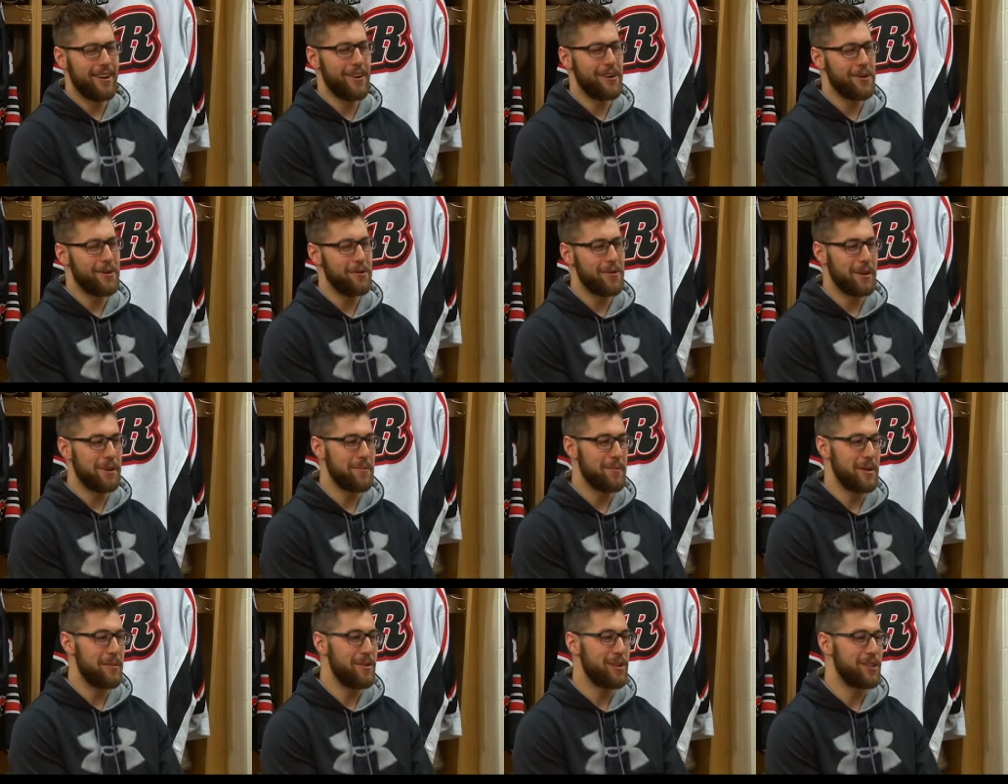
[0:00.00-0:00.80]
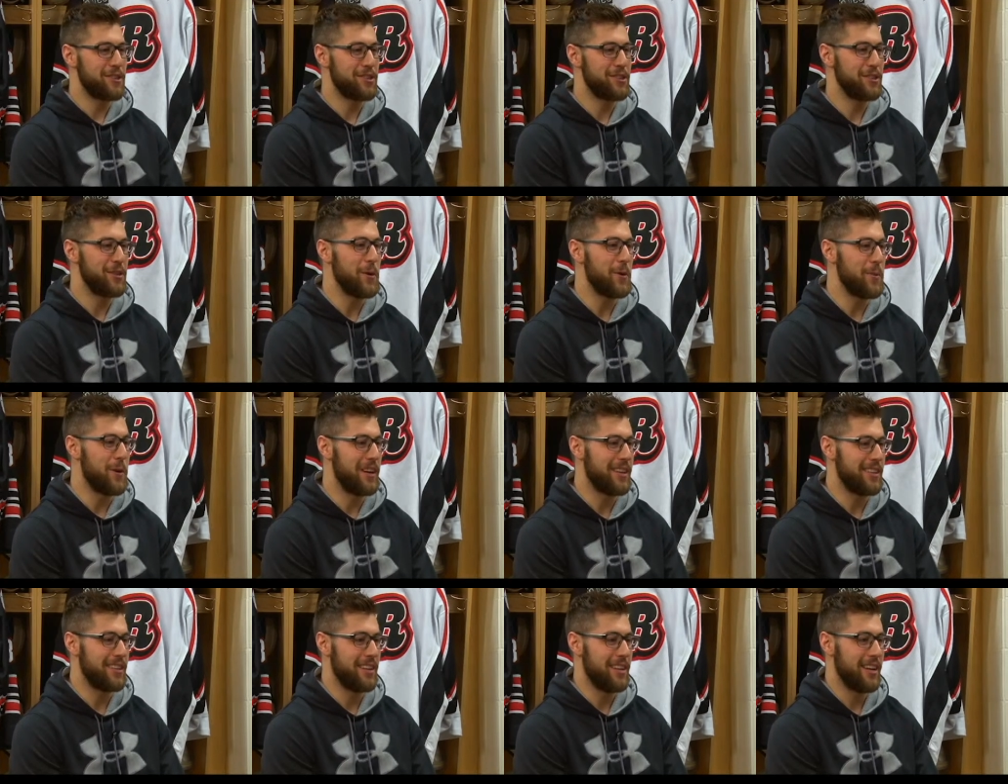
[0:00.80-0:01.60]
"Oh, well, maybe I should go
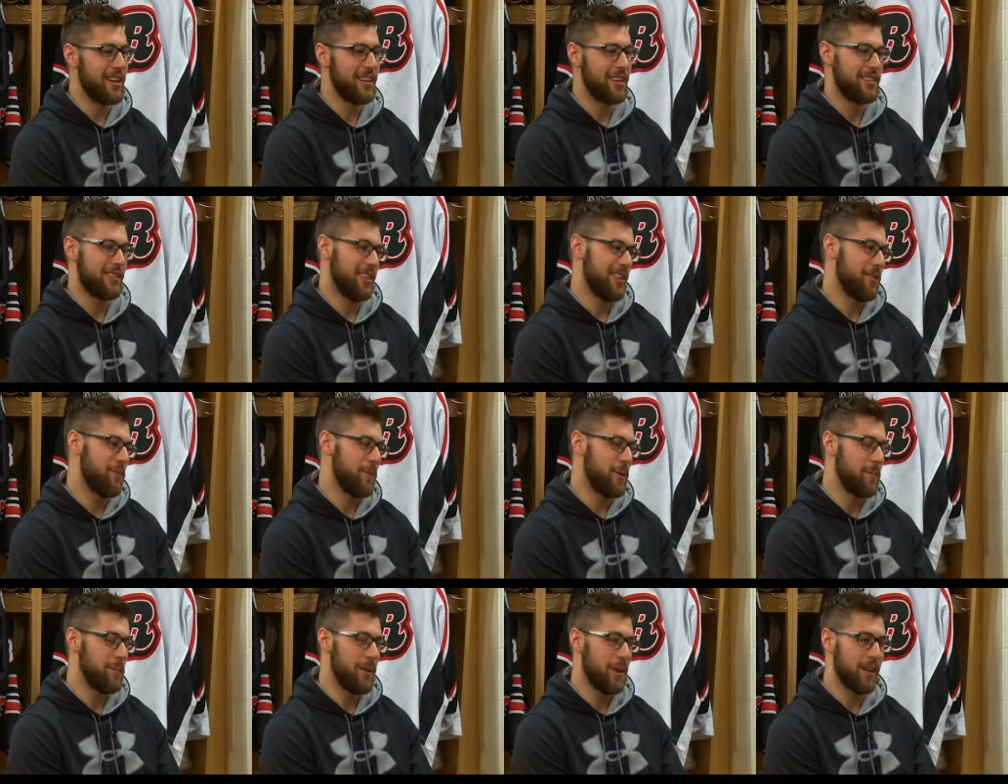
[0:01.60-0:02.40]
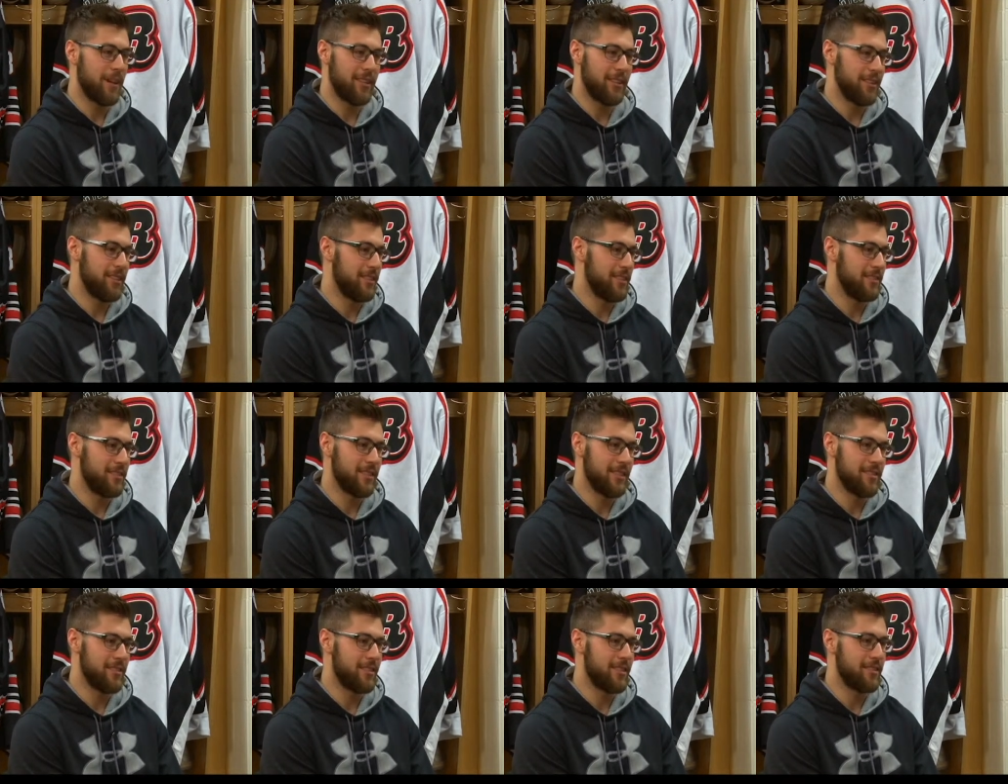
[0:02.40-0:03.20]
back on the ice," and I went back. And
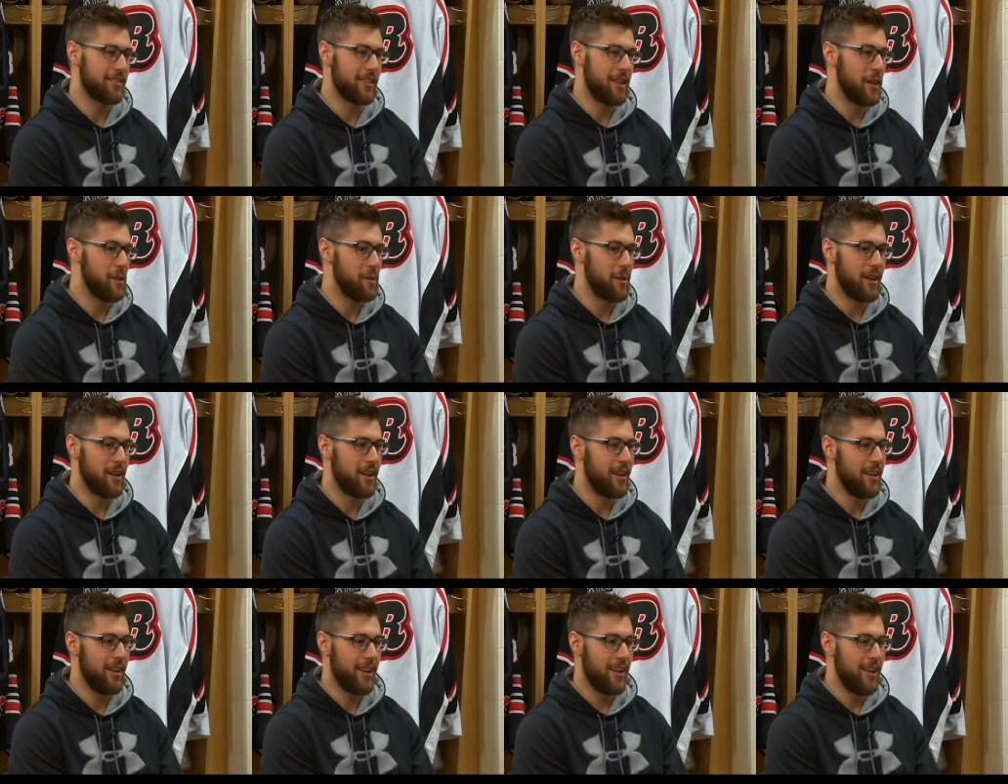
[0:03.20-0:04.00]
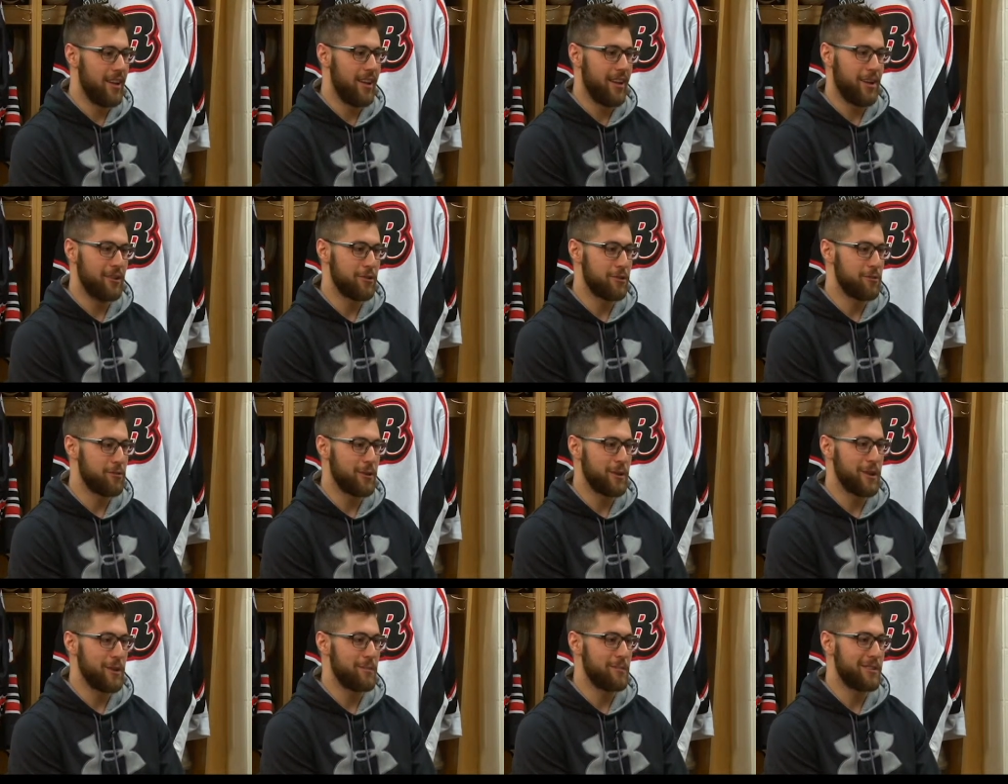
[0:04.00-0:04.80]
since this time, I, I just
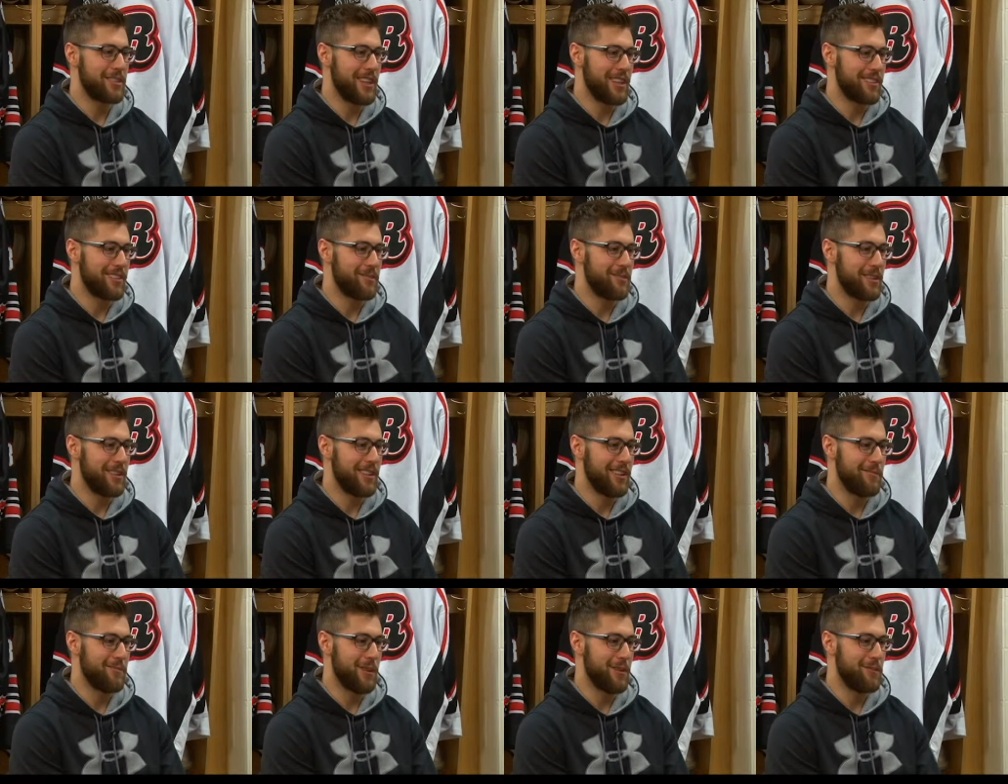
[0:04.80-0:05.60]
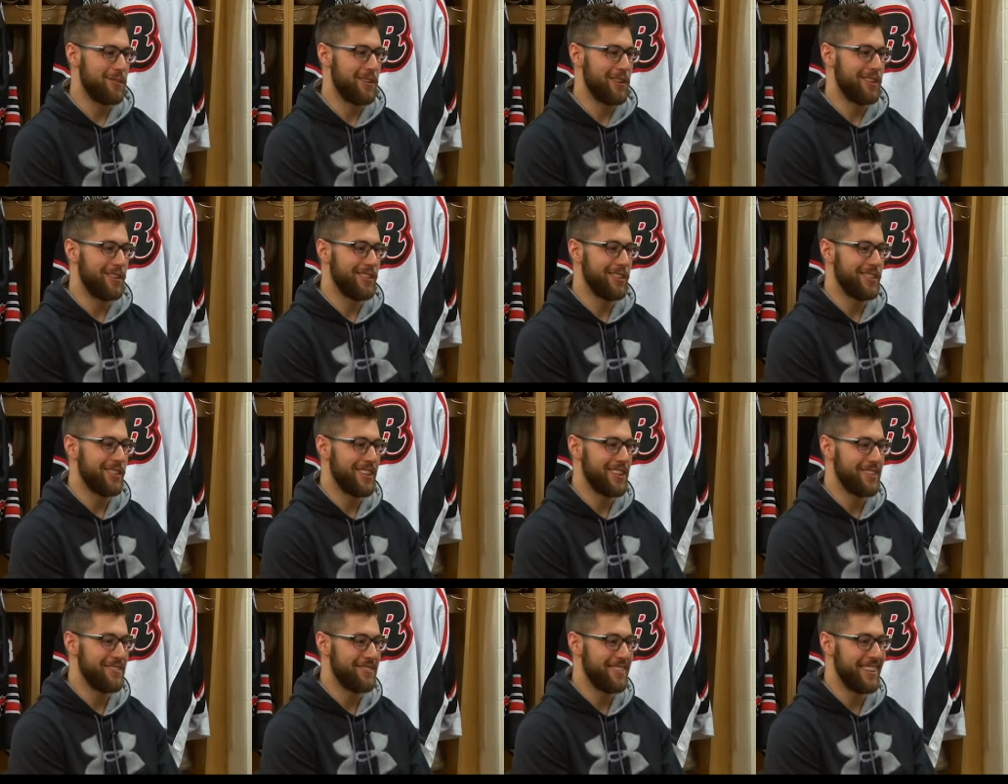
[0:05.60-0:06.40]
want to keep skating on my, in my feet all the
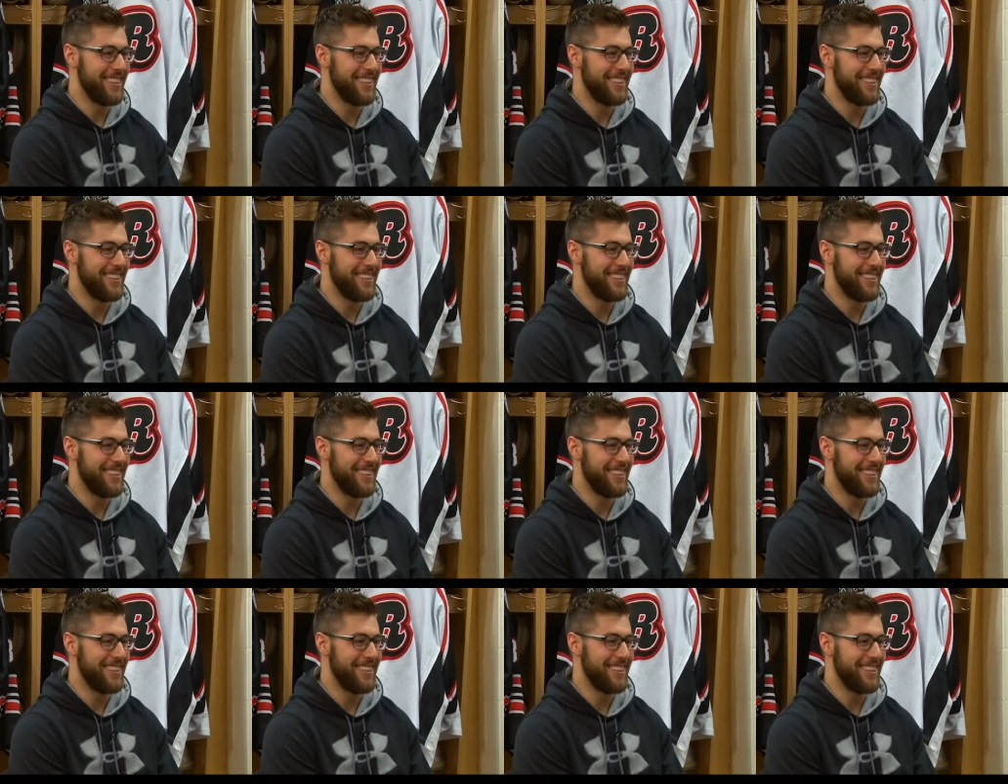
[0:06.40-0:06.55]
time.